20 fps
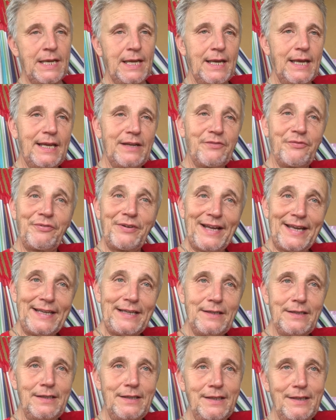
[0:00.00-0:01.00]
And
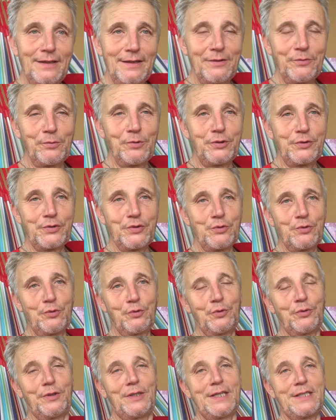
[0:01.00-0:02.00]
finally, I want to
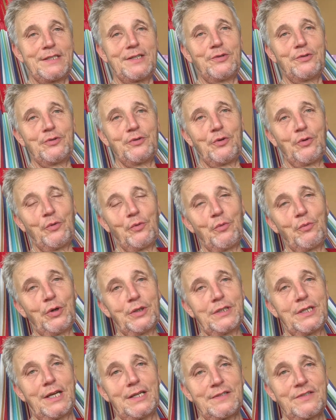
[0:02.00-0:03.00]
let you know
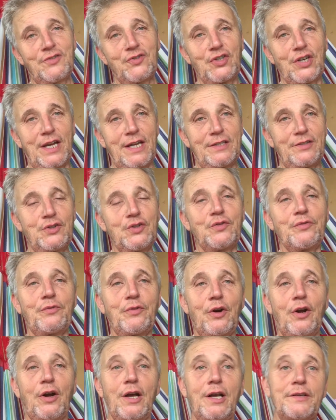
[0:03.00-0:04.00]
what has changed
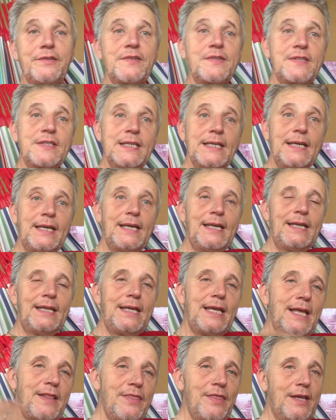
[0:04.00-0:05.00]
for us
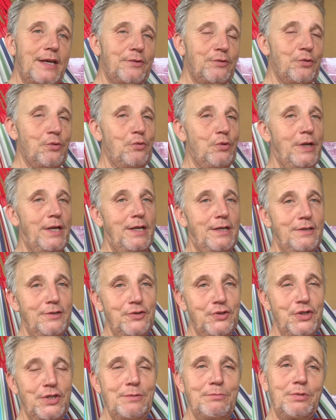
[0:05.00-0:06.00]
in that whole
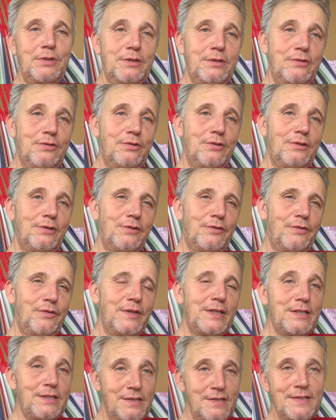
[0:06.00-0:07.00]
energy because
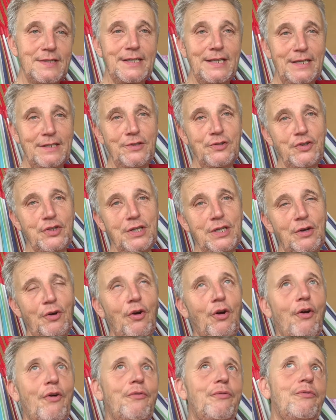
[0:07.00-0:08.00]
it is an energy
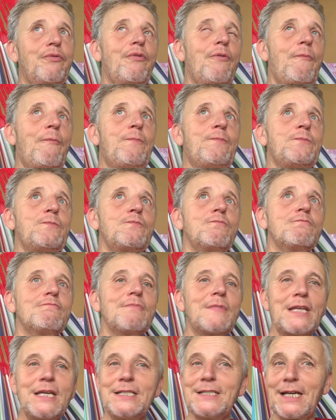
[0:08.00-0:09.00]
of
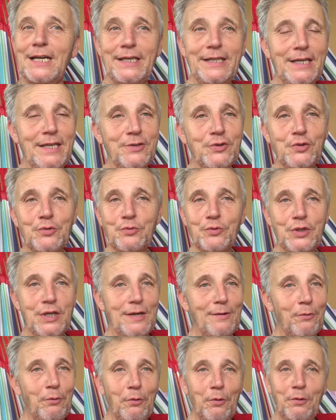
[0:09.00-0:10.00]
dying to
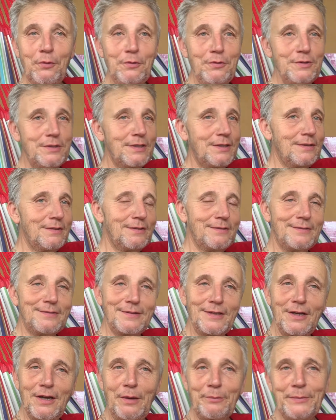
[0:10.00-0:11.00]
the old and
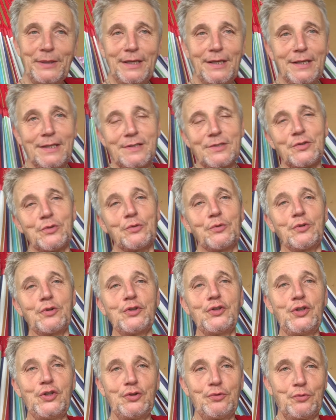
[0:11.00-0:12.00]
coming into the
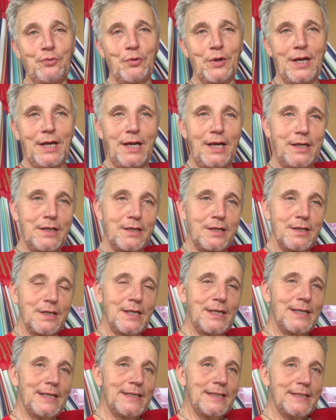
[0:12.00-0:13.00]
new. And
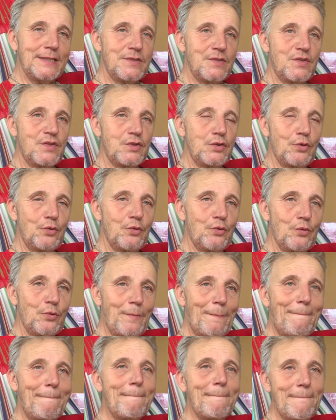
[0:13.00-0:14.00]
so
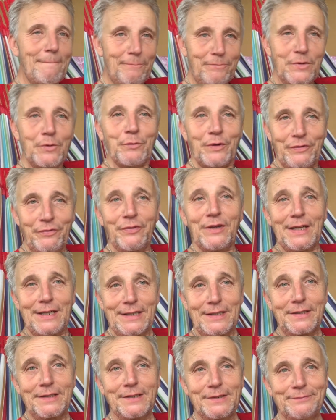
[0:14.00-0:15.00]
we feel
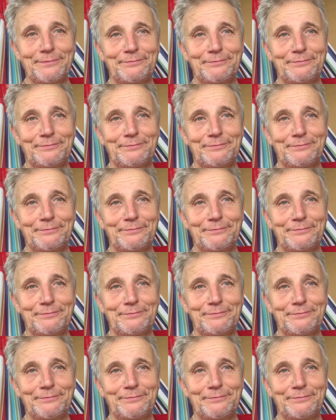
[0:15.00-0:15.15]
it.